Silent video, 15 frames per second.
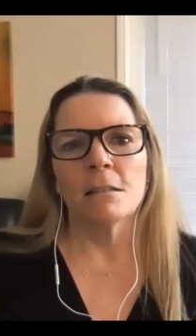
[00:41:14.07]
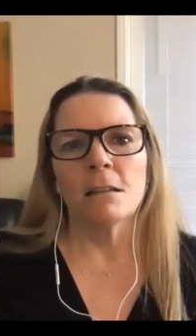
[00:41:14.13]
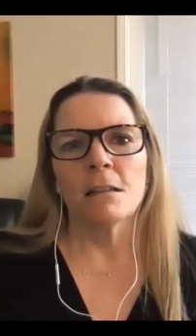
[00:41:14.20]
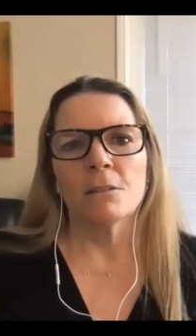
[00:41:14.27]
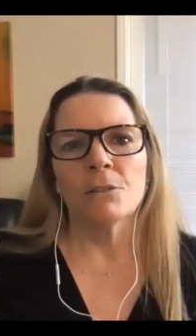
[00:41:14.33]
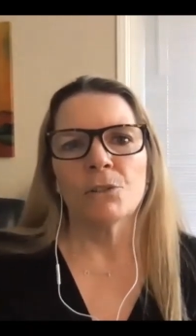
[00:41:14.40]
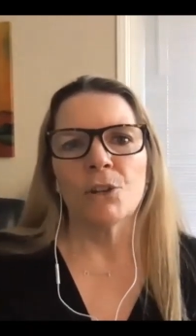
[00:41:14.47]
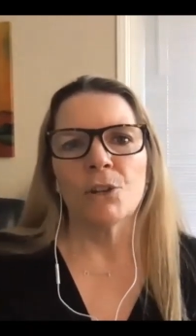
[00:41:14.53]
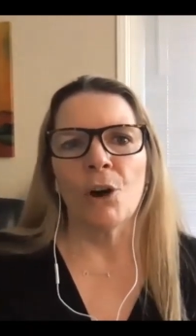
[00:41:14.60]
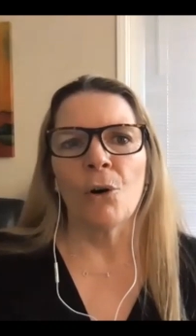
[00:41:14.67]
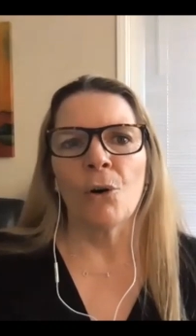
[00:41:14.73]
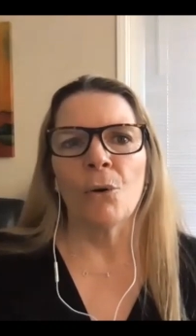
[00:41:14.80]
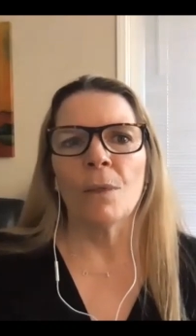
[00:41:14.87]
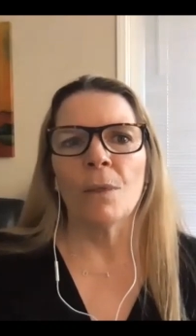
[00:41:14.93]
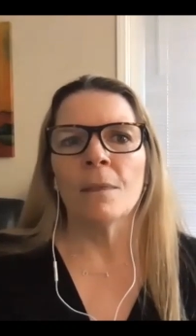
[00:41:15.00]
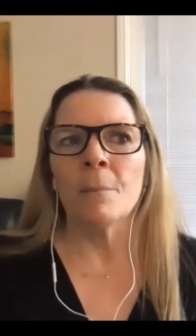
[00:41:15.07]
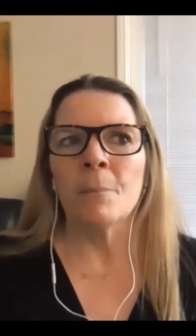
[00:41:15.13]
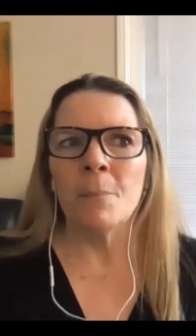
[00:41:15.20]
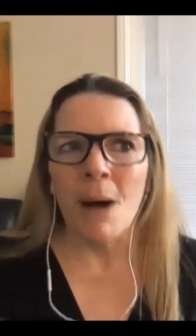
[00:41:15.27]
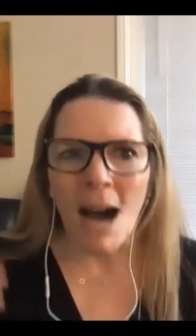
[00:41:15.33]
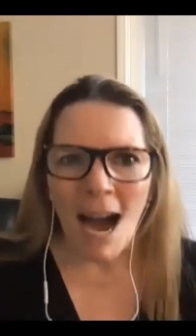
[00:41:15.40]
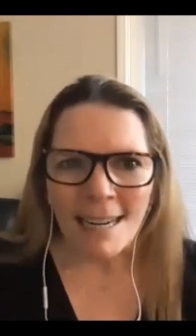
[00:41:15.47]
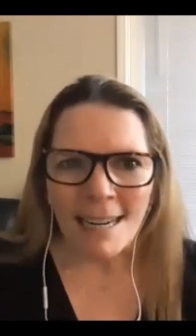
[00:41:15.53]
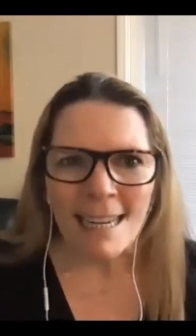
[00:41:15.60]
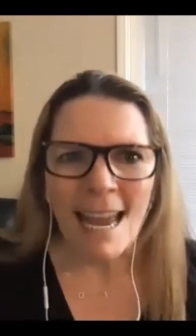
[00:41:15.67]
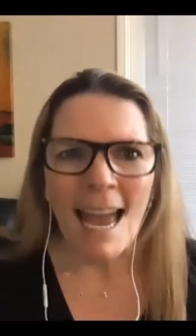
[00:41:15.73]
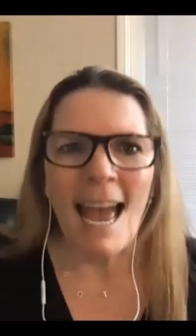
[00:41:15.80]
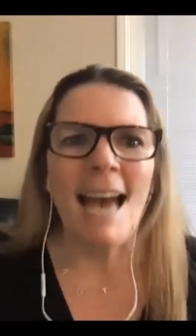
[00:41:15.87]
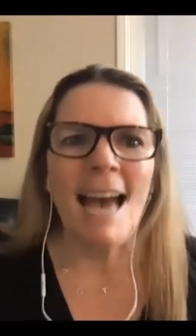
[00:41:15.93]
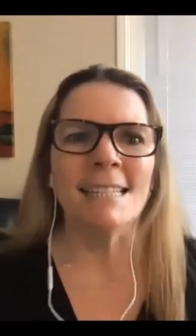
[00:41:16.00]
so the body
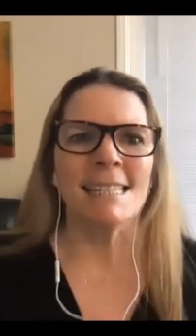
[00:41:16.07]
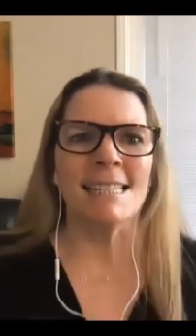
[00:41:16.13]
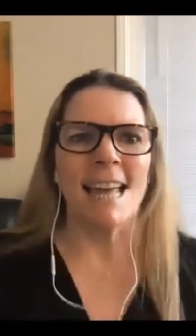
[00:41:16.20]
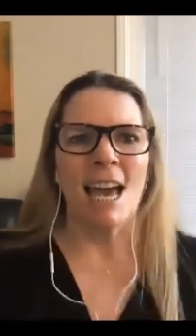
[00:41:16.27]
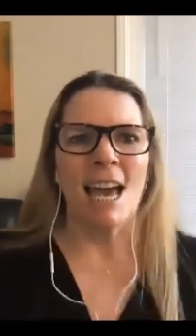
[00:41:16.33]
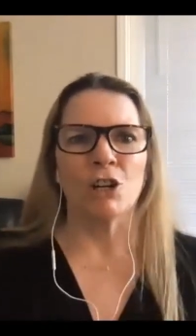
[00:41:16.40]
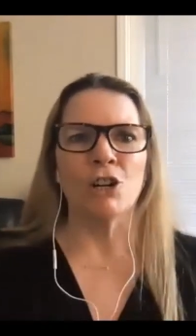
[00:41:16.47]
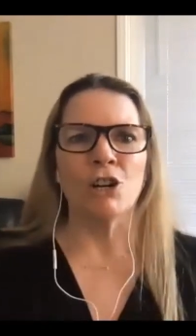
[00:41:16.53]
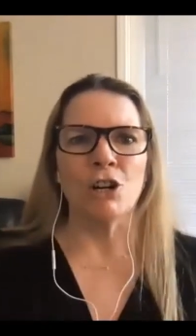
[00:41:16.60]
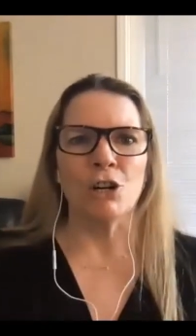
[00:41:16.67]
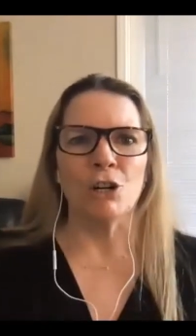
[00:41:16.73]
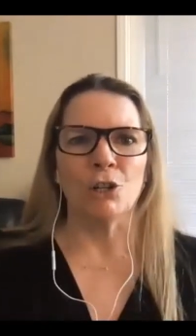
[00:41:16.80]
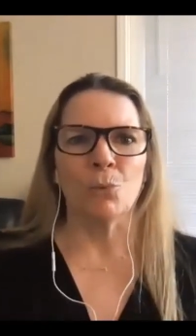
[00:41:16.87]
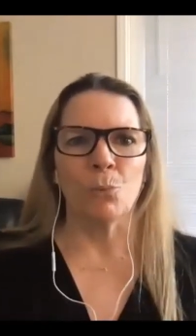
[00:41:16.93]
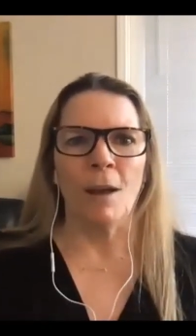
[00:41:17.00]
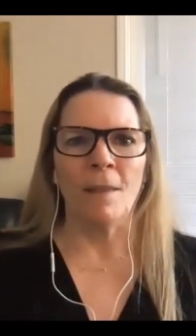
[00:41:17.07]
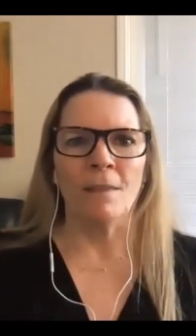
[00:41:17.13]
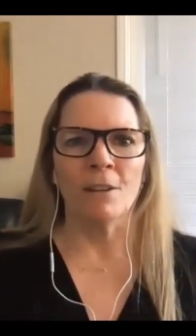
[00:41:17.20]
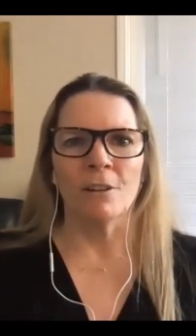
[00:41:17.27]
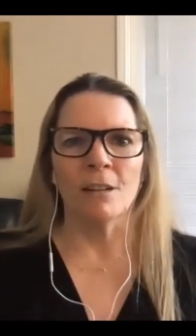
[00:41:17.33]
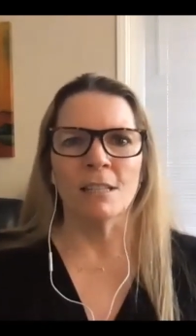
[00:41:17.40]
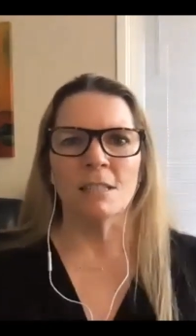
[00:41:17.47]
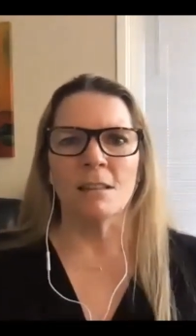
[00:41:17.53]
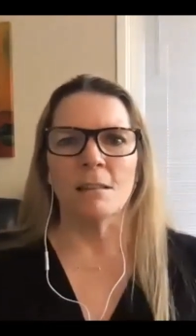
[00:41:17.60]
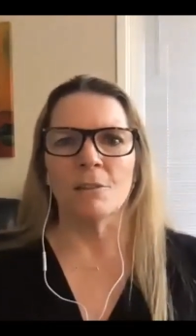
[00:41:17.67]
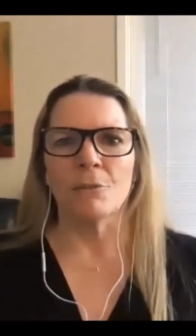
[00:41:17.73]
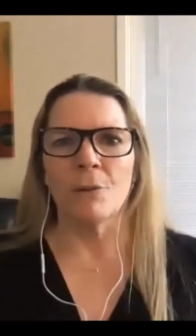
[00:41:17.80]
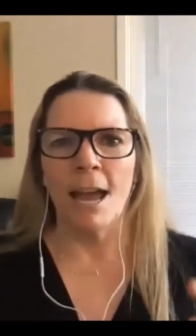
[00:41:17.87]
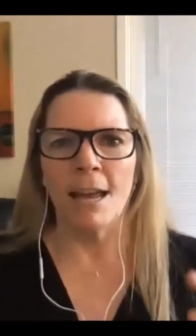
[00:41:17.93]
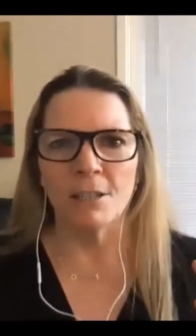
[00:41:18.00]
has that urge when there is the
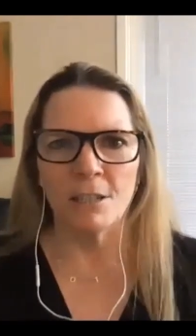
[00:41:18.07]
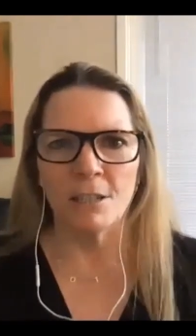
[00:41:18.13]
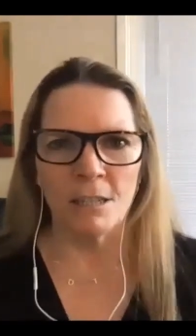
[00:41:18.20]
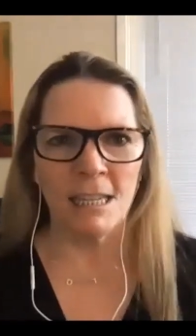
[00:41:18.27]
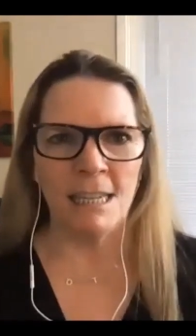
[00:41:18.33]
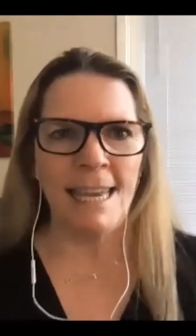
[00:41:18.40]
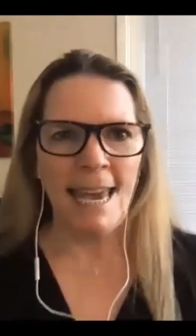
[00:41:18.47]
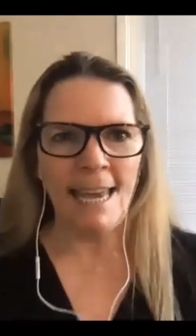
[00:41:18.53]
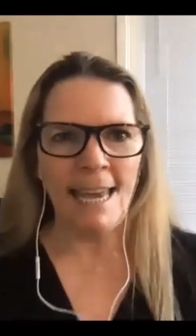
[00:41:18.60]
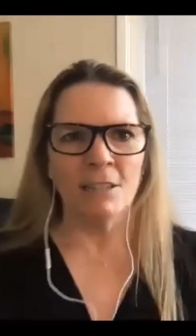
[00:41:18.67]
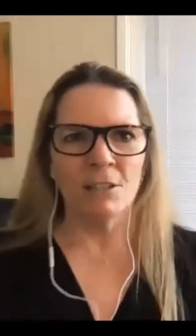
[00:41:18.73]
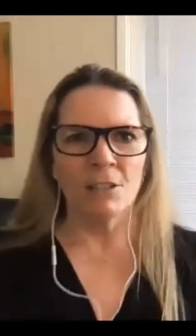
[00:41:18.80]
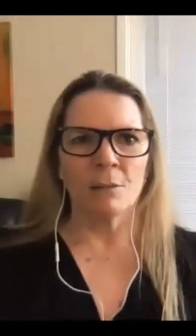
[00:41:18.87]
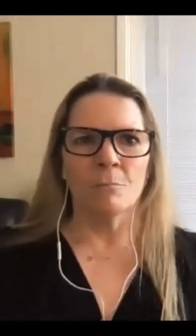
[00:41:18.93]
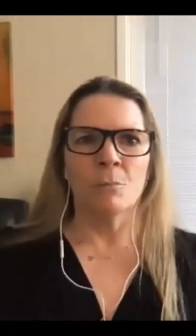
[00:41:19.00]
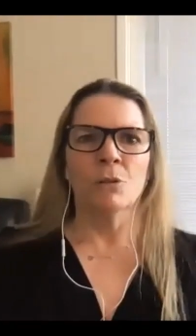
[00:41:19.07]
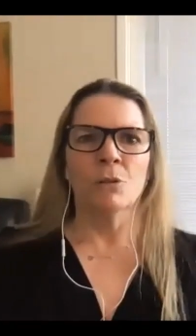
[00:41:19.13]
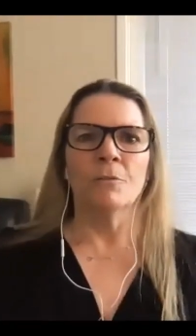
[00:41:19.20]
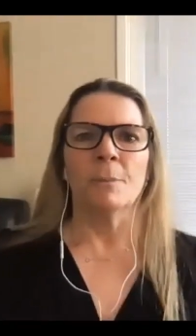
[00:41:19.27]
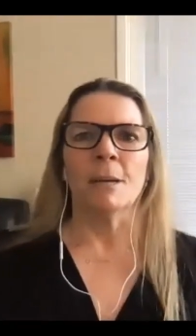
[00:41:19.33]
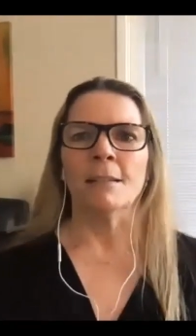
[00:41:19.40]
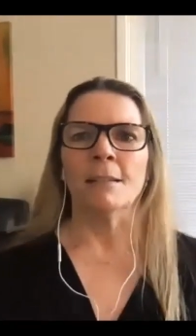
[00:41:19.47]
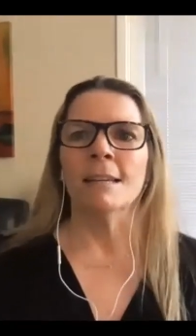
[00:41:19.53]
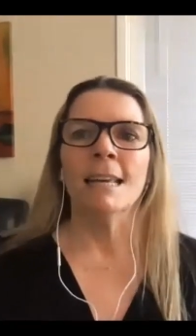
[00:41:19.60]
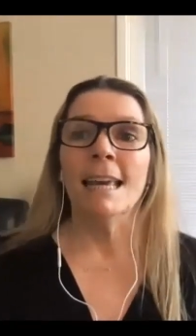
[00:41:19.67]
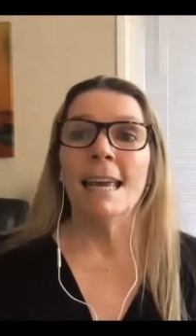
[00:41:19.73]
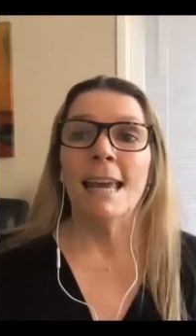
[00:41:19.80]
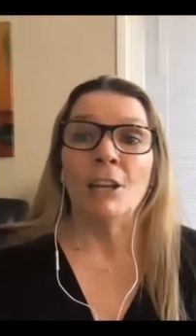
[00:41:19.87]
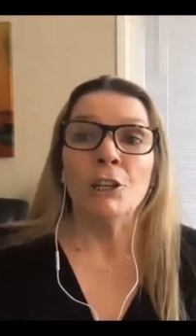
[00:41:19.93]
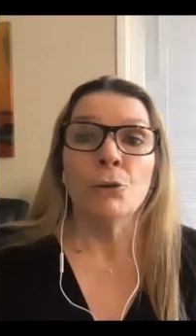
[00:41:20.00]
threat to get into movement,
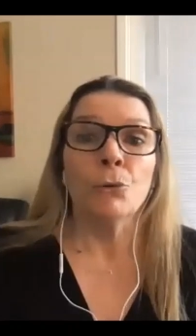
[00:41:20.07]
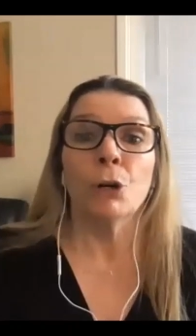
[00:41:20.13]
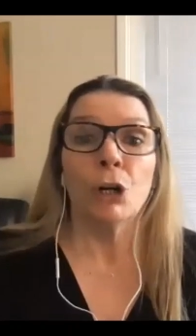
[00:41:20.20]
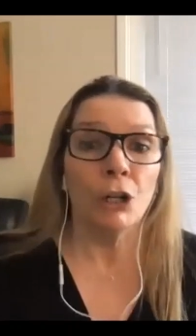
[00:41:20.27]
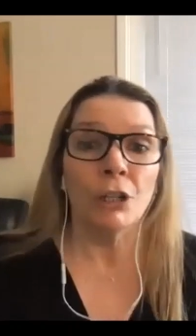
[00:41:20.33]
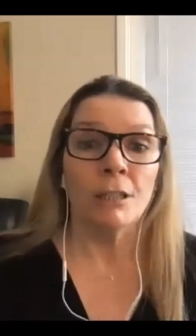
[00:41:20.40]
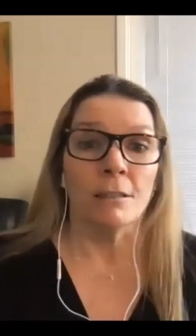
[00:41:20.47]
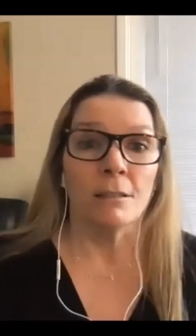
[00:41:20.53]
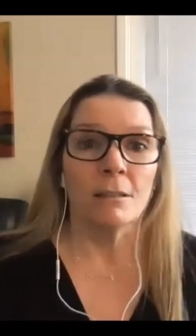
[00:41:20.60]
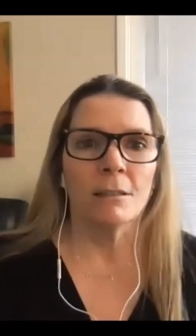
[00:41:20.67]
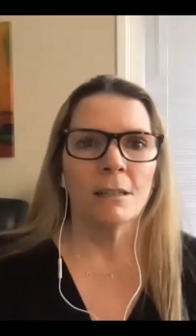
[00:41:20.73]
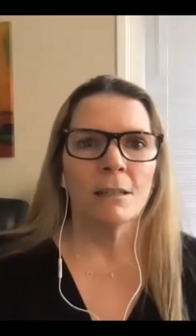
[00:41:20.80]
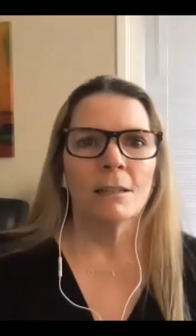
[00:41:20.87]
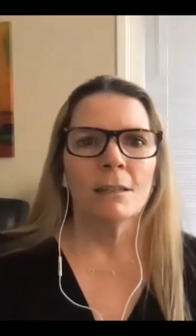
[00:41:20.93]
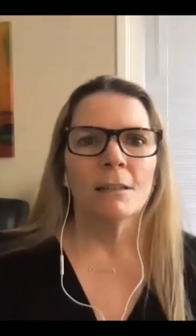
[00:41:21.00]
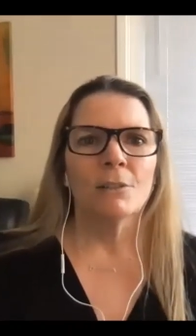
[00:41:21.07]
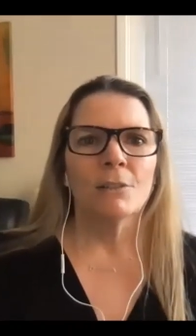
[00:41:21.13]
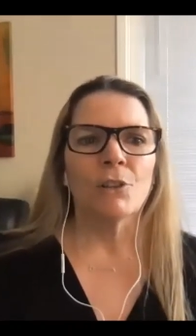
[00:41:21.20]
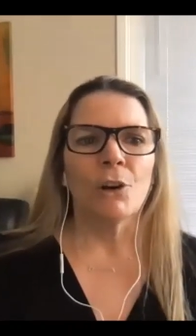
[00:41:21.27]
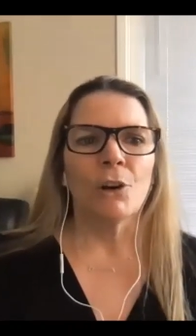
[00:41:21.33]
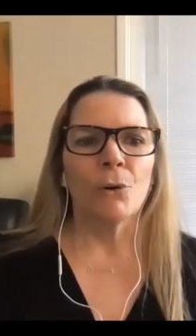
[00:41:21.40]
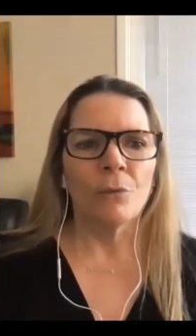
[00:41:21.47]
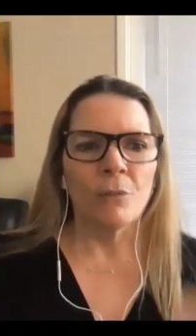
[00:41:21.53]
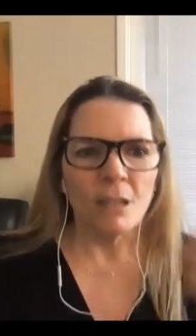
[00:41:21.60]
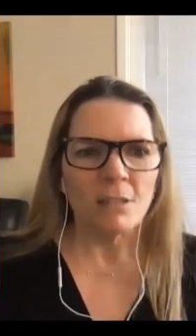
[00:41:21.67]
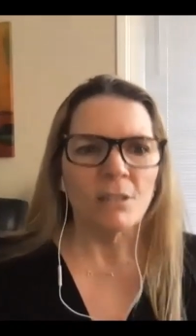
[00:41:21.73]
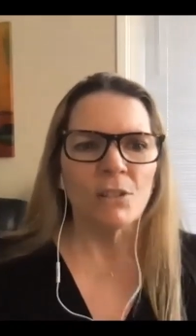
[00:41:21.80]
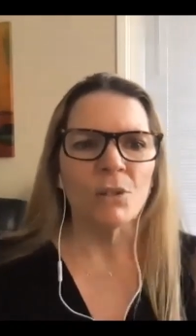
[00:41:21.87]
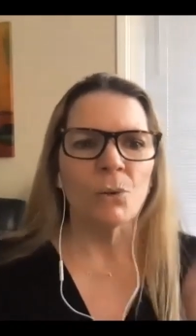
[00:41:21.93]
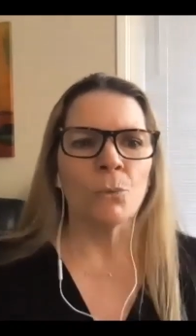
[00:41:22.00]
and you couldn't. So
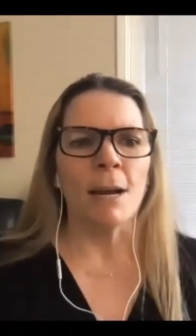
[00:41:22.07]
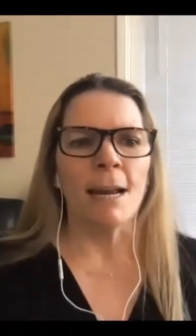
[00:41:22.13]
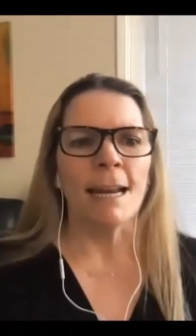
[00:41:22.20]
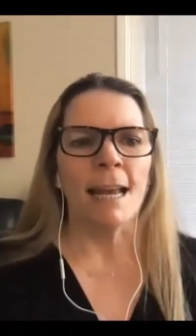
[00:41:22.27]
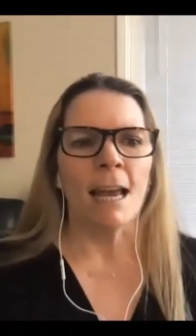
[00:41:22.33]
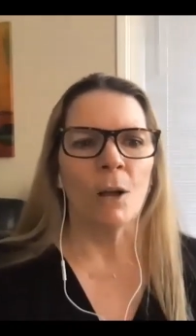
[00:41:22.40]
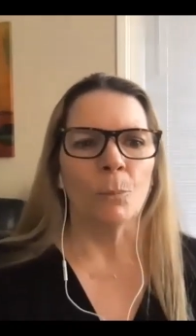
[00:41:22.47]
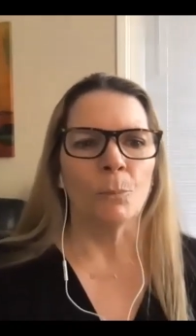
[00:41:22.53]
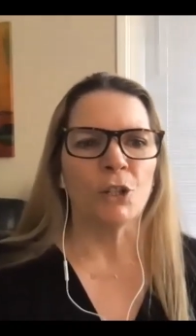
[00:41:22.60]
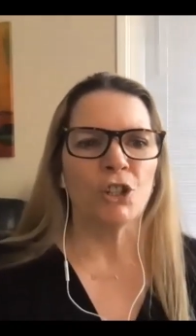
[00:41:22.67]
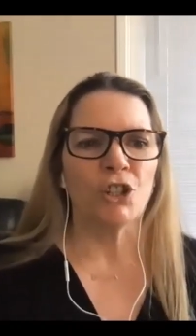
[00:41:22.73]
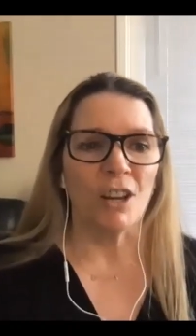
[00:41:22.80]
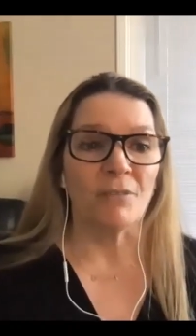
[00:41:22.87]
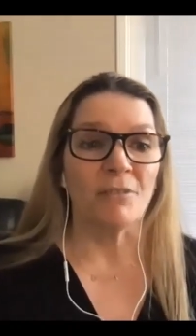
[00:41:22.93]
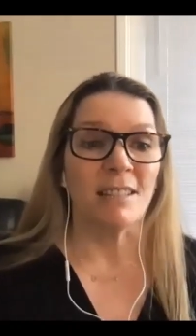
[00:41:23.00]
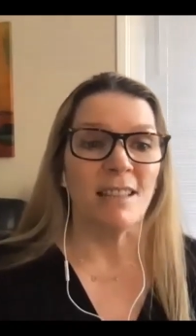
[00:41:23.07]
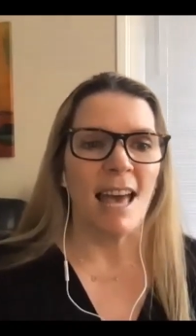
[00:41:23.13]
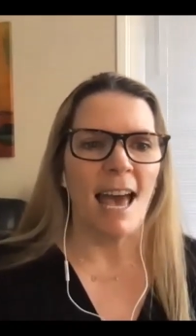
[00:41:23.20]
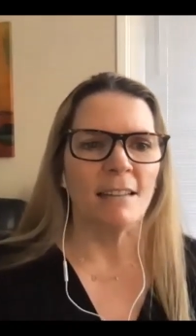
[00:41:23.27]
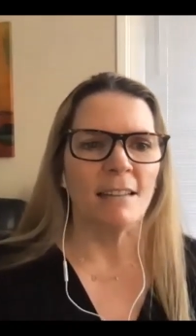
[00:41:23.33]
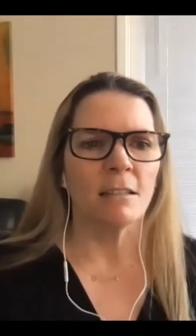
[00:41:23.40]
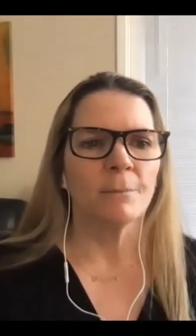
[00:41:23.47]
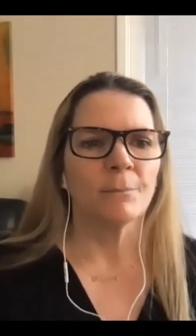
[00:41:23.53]
this is a way to help shift that.